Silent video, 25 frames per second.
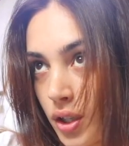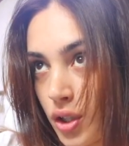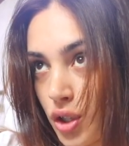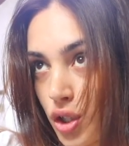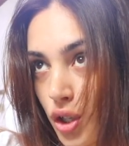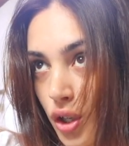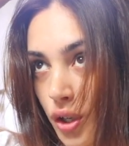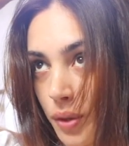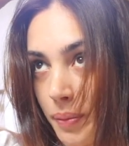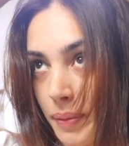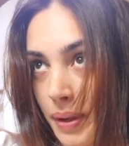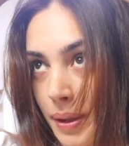
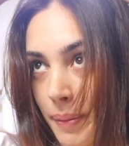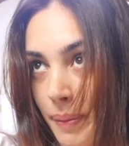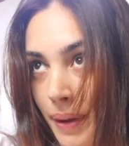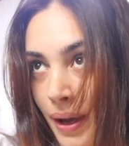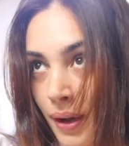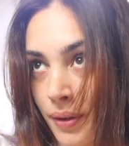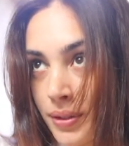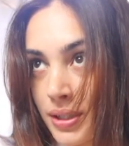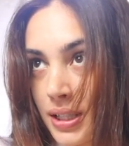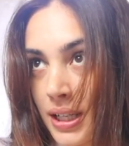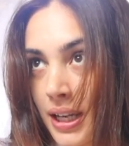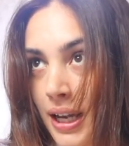Took me
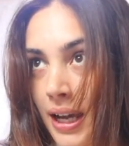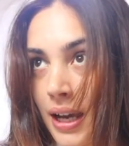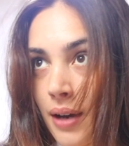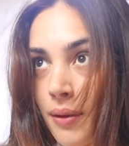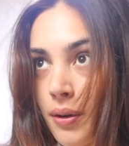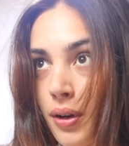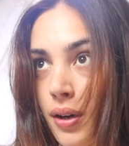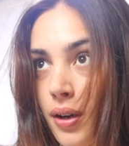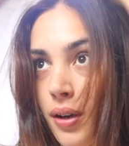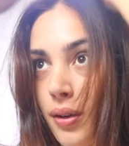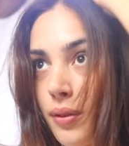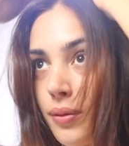about an
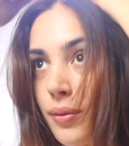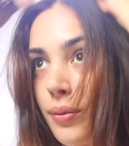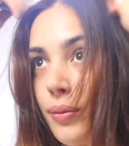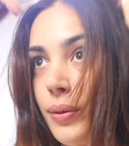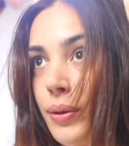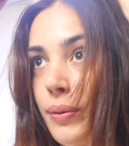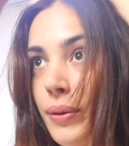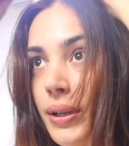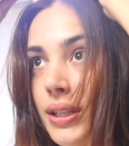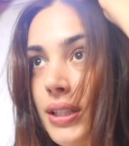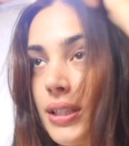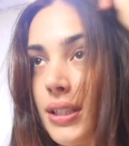hour.
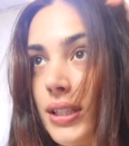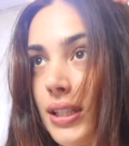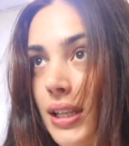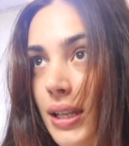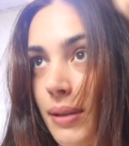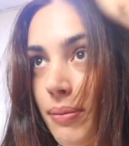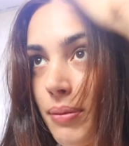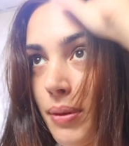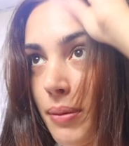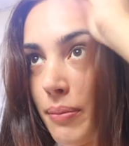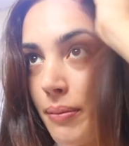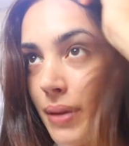We went to
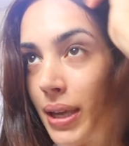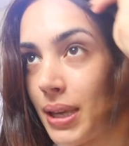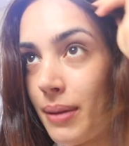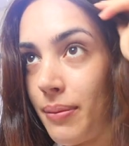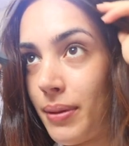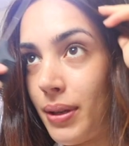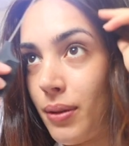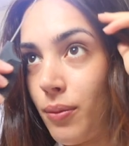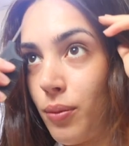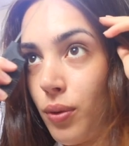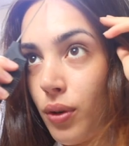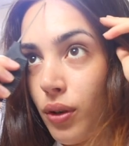sleep at
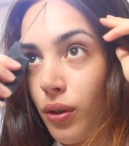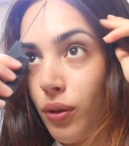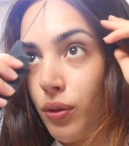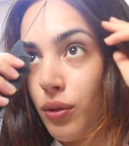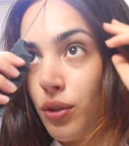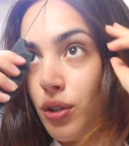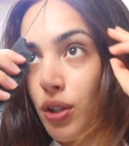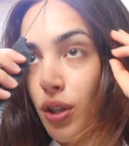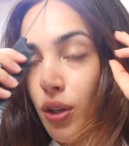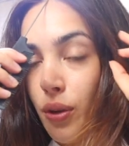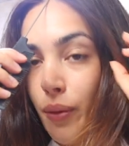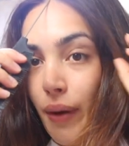maybe 1
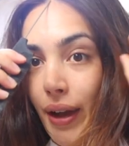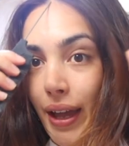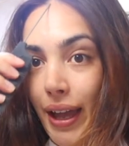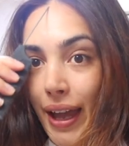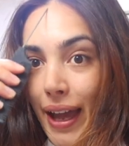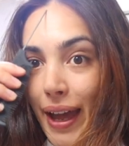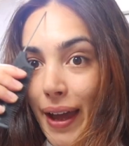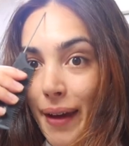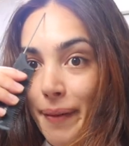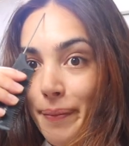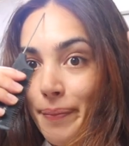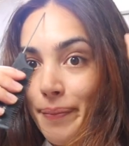or 2
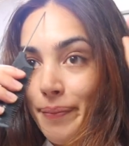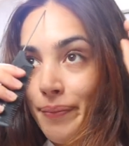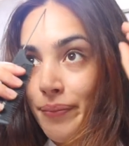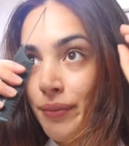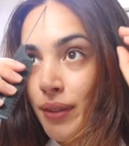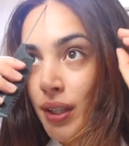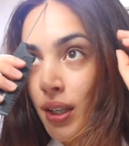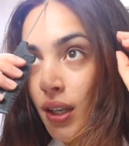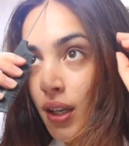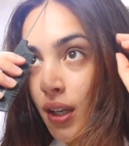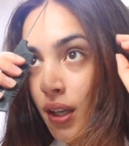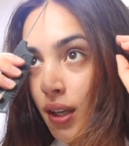
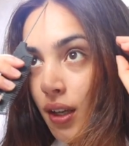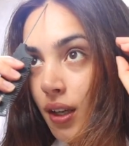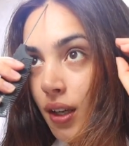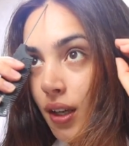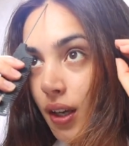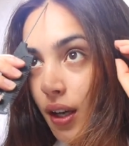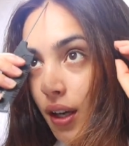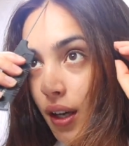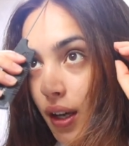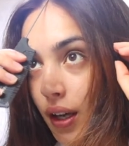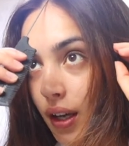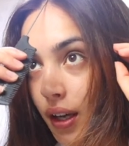
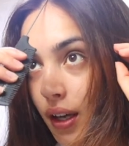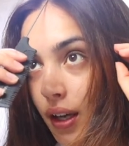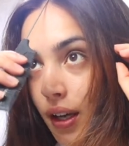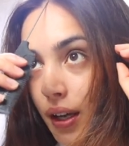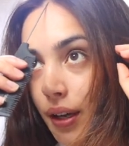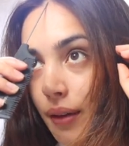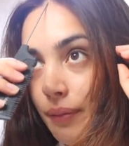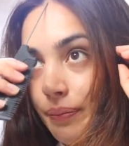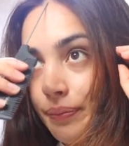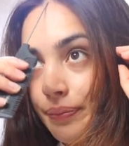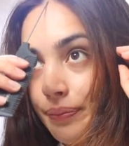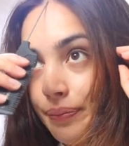
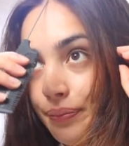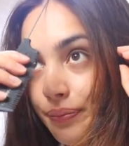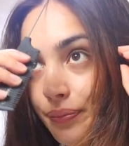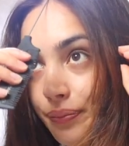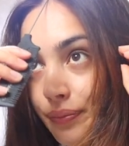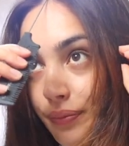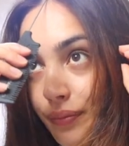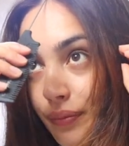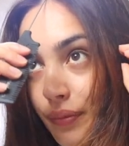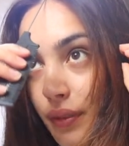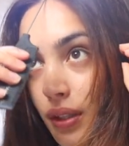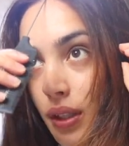a.m.
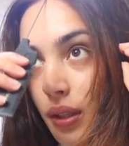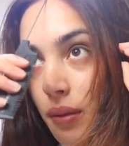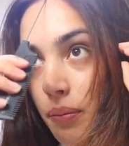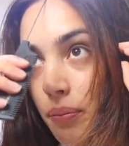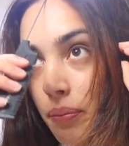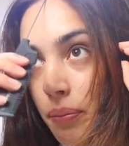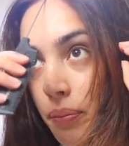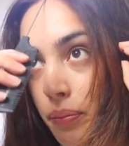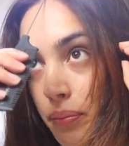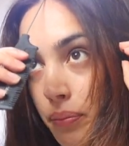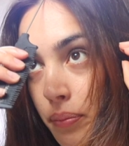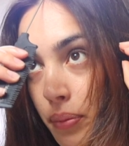
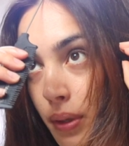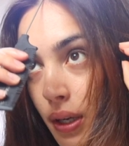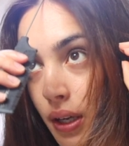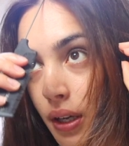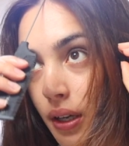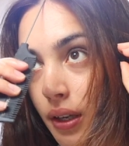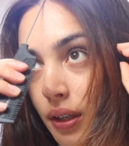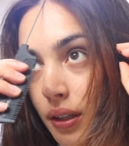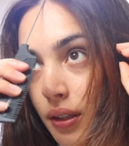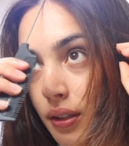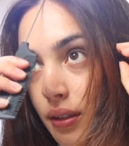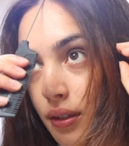
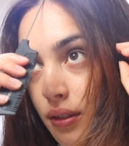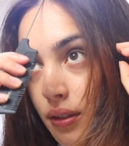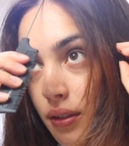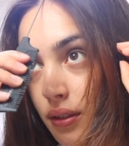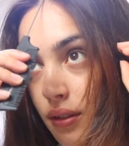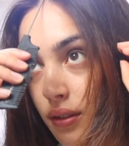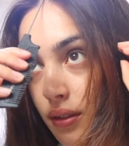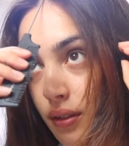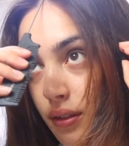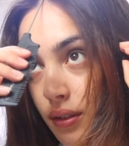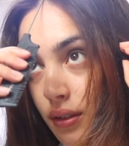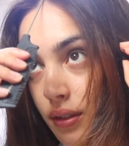But
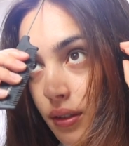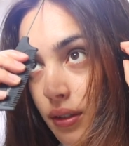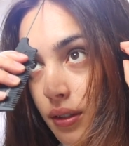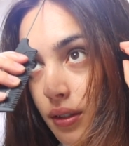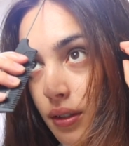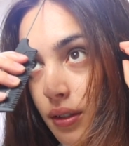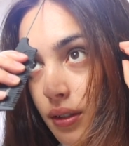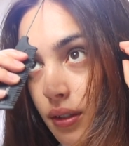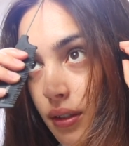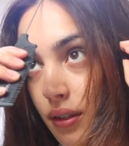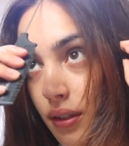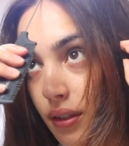
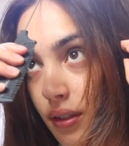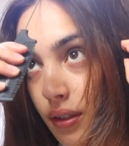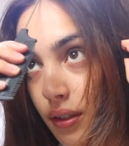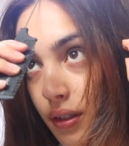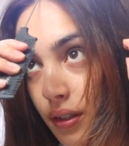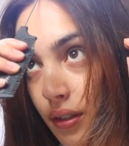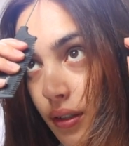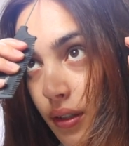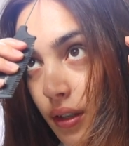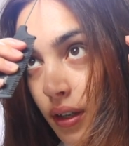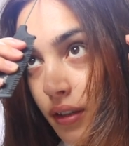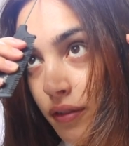
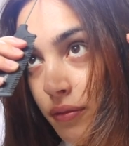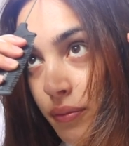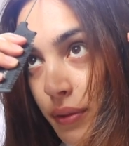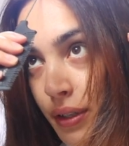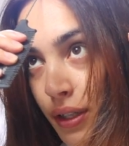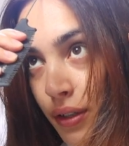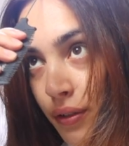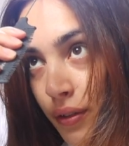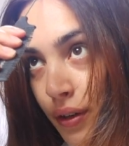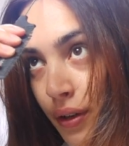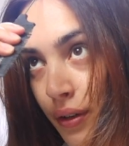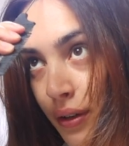I've
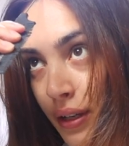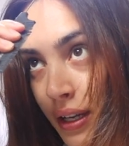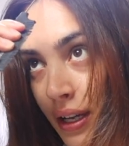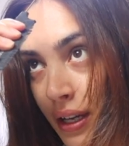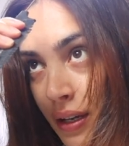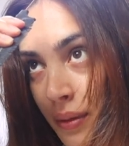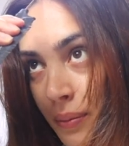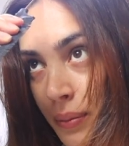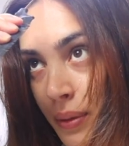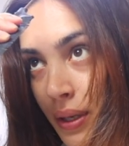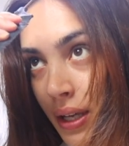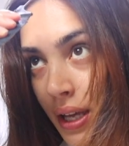been growing
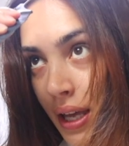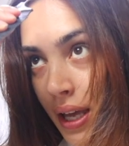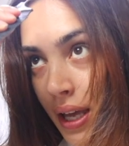out my